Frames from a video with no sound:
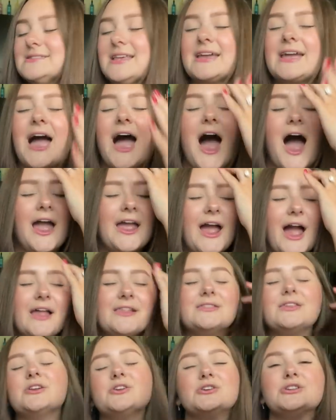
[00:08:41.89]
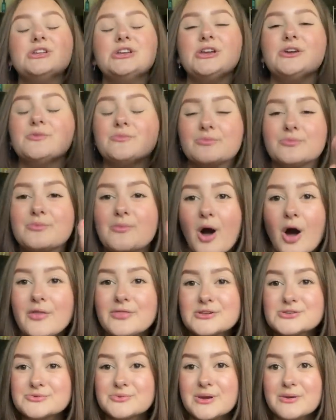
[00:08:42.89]
Like, I literally, on
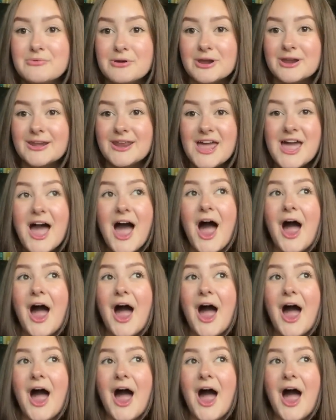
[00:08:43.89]
this reread,